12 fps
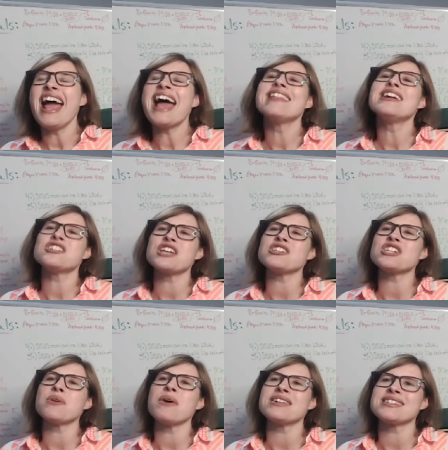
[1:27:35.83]
And then Ching
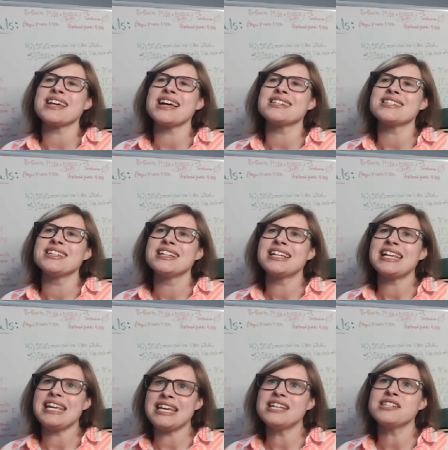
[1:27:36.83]
Xinghua says,
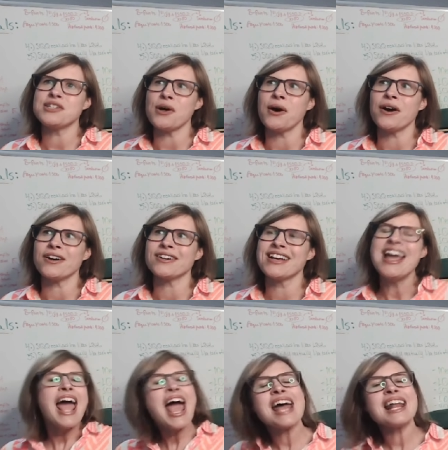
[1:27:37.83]
he is hard.
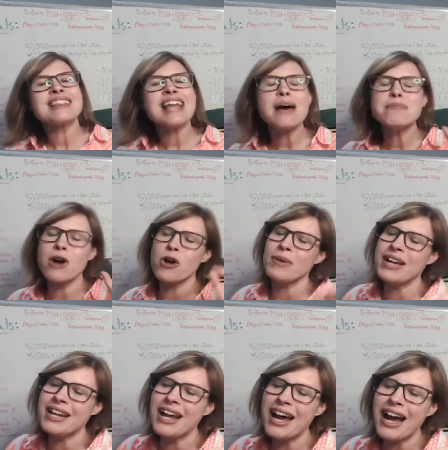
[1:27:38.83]
And at that
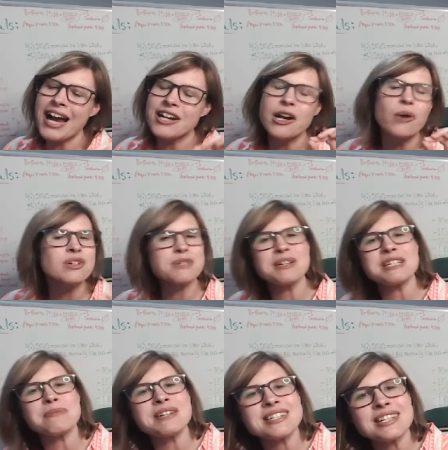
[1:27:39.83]
moment, I know it was meant to
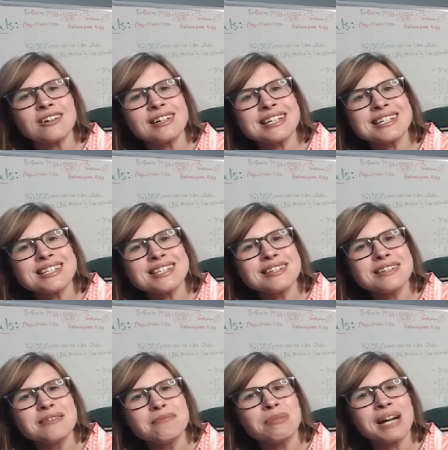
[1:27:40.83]
be serious,
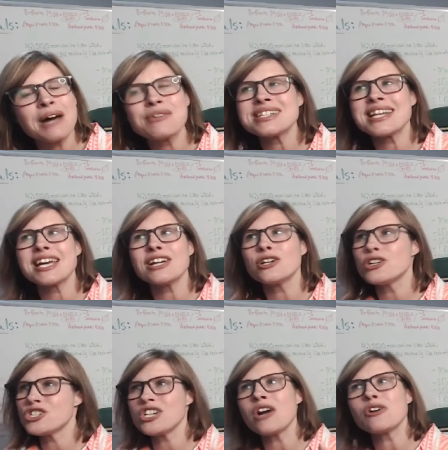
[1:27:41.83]
but I was like,
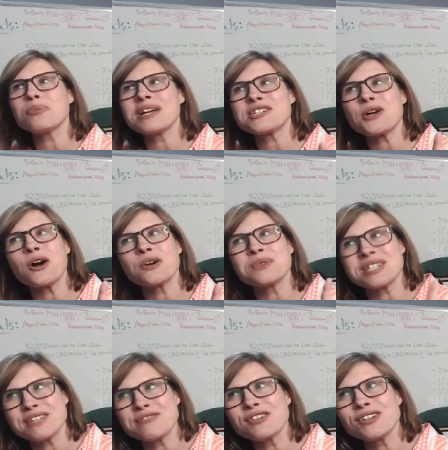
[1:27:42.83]
could you not replace hard with
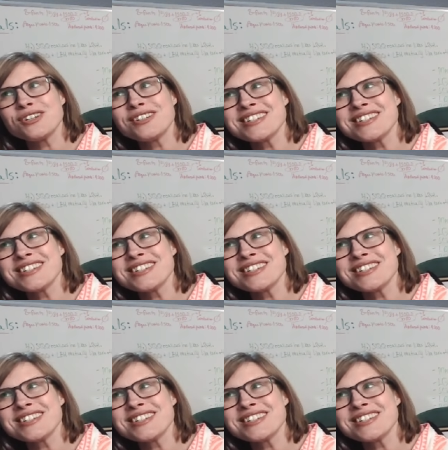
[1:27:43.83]
difficult?